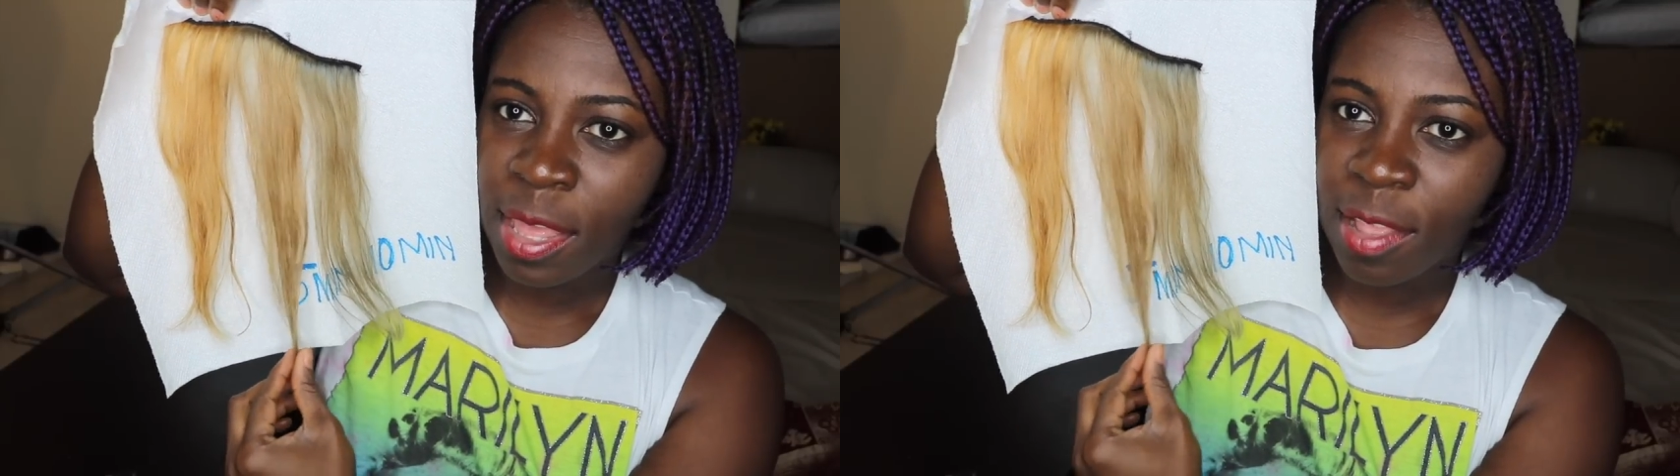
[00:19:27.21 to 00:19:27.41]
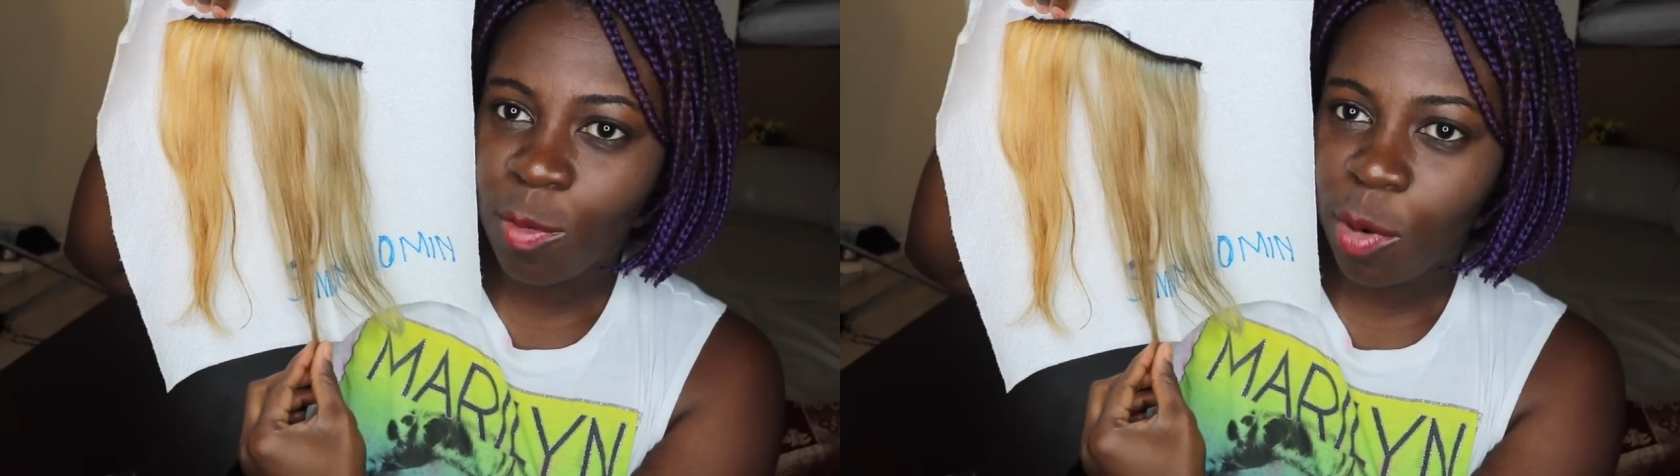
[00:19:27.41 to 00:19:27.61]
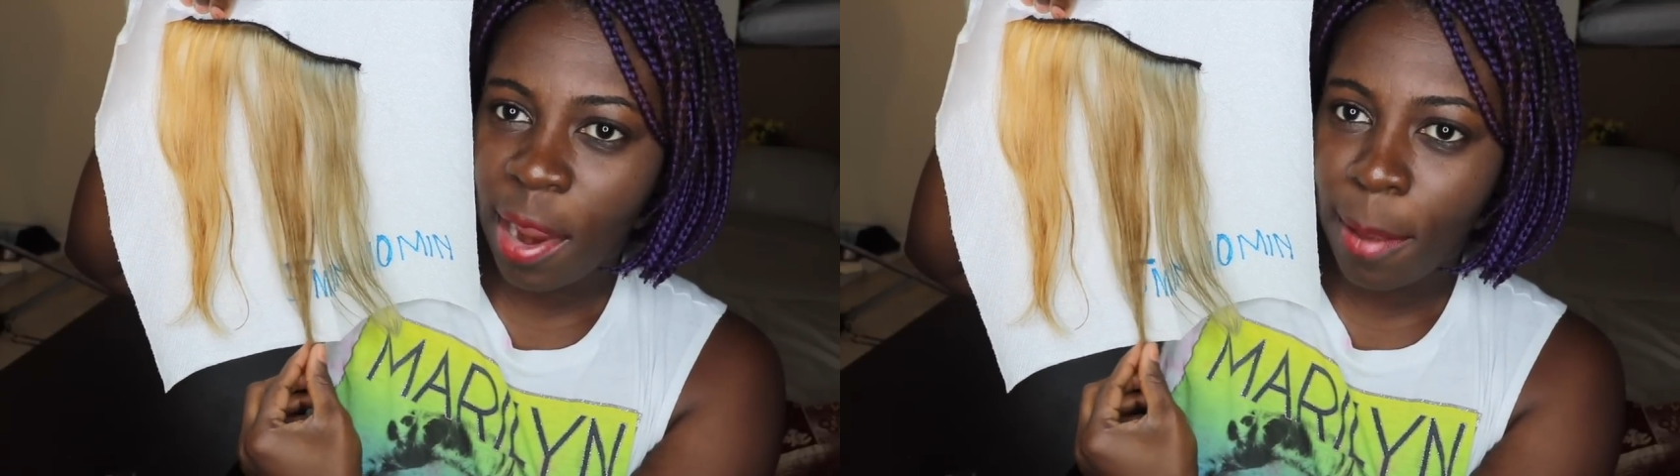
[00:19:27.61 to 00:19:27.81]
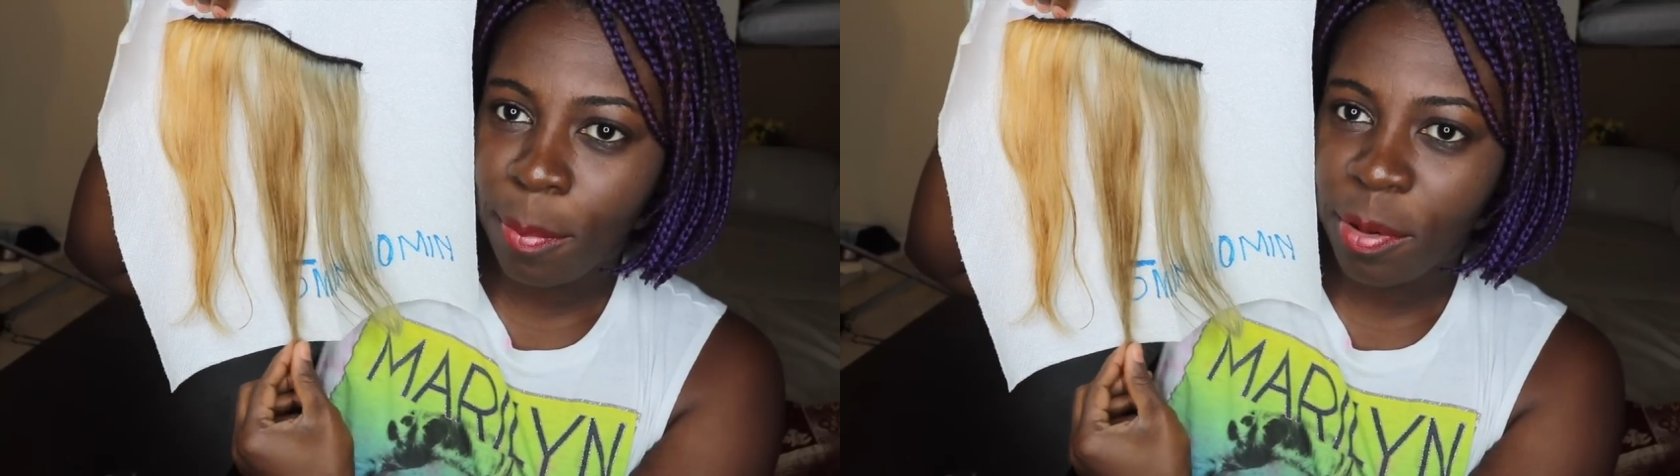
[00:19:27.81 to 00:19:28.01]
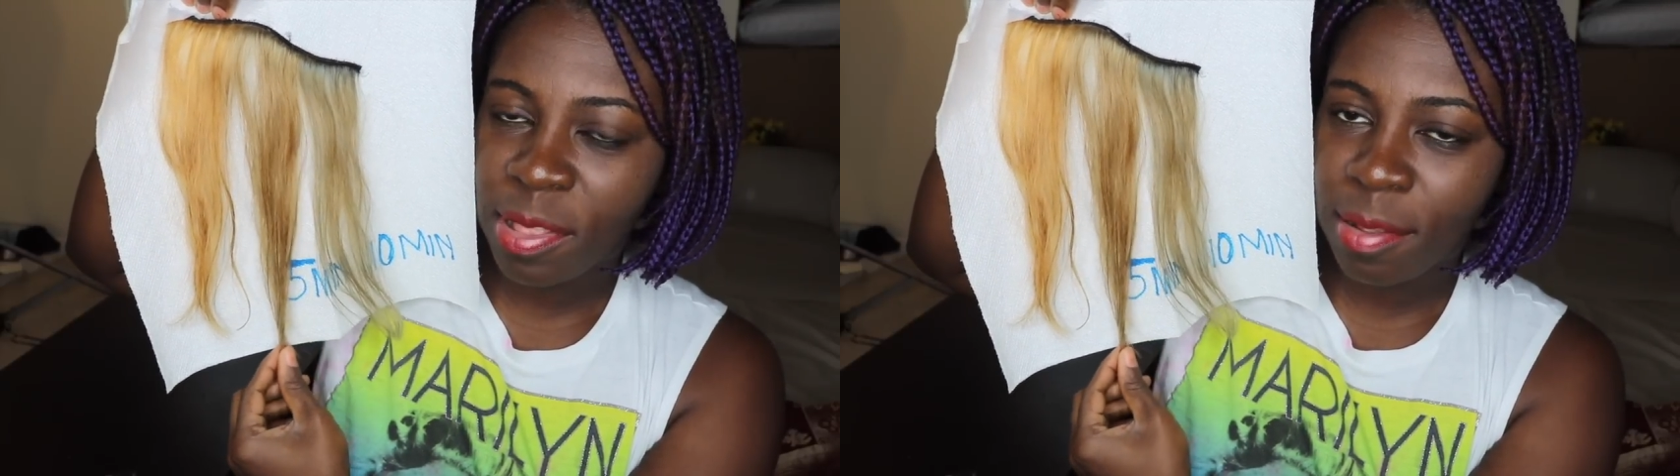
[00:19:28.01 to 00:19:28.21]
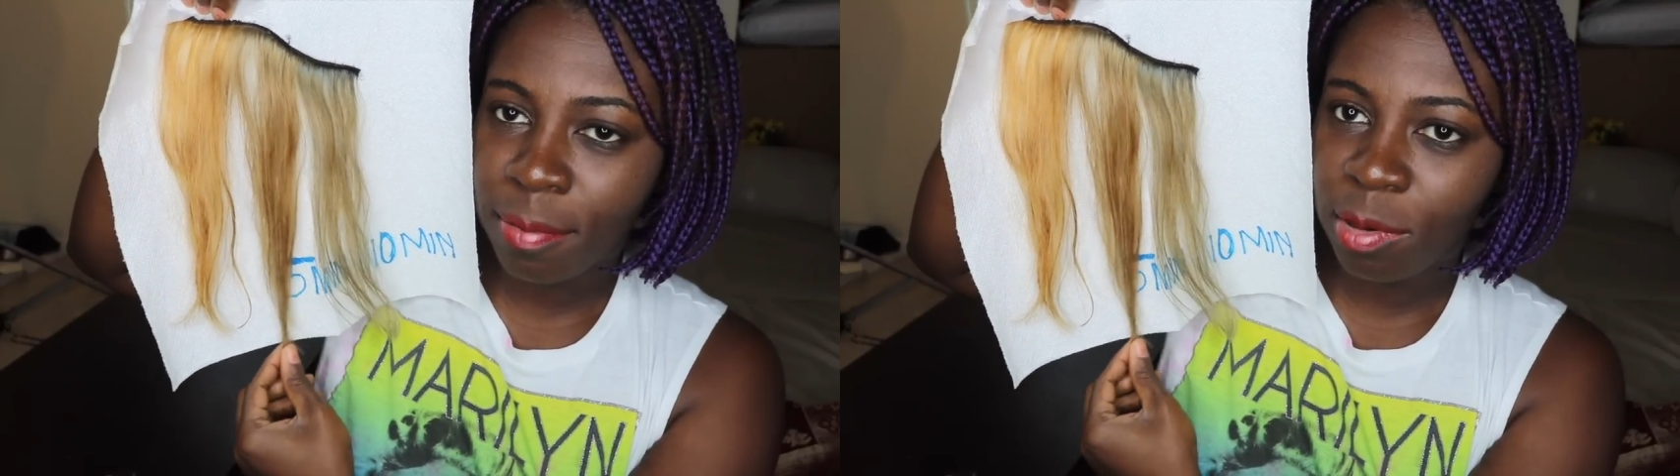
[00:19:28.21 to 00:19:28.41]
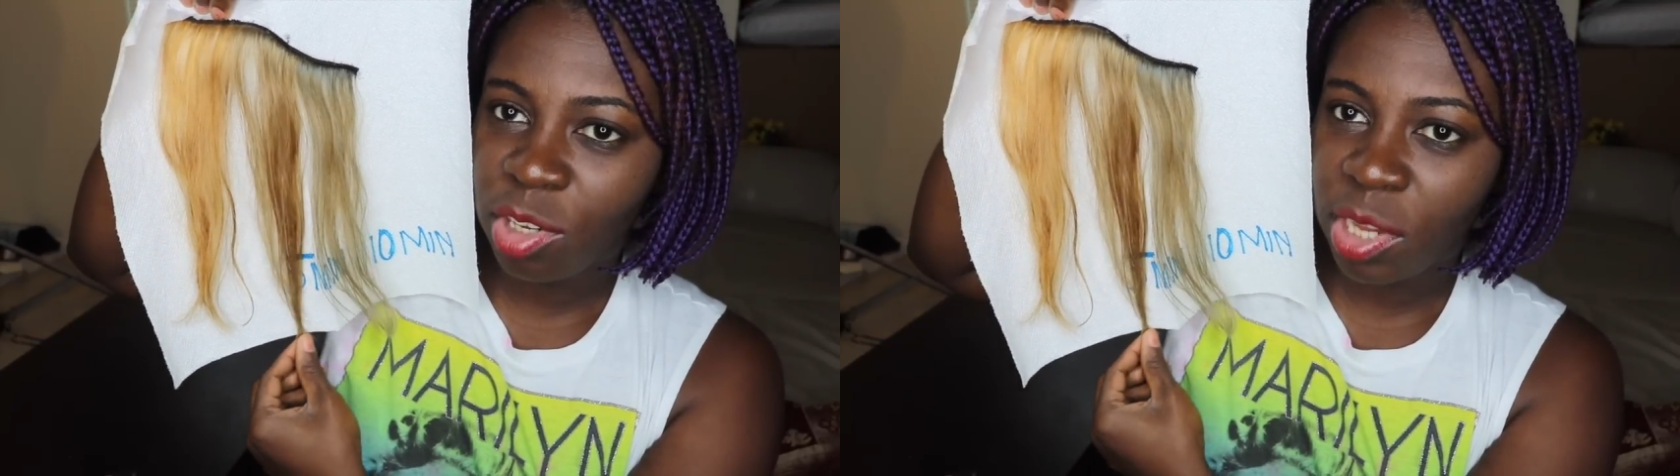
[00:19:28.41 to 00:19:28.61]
is where I put some blue